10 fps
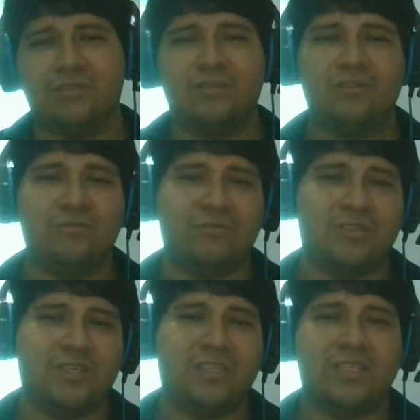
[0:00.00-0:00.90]

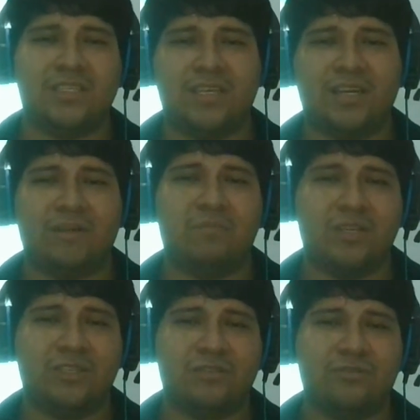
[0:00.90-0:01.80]
using the time
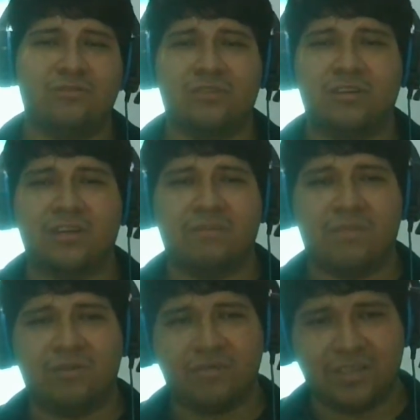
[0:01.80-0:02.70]
expression to talk
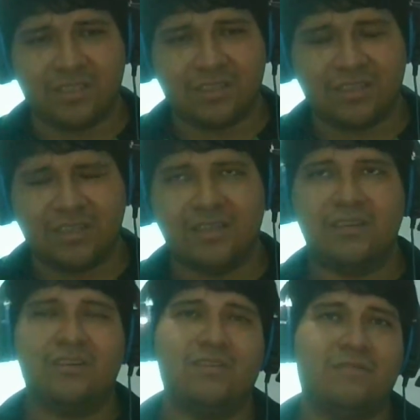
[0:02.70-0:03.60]
about it.
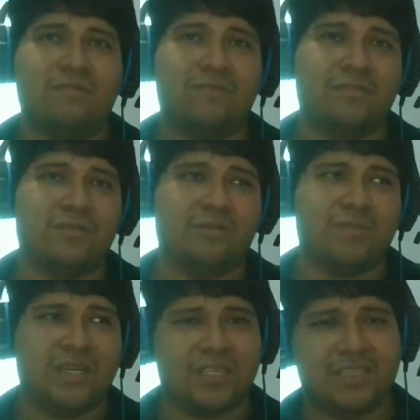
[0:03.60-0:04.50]
For
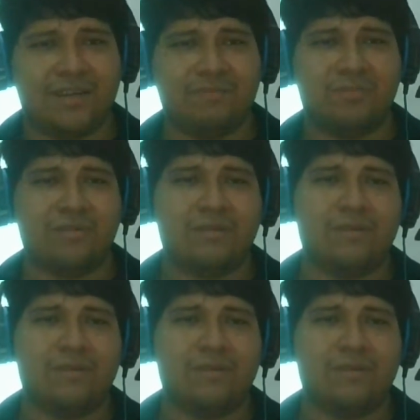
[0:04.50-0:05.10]
my example,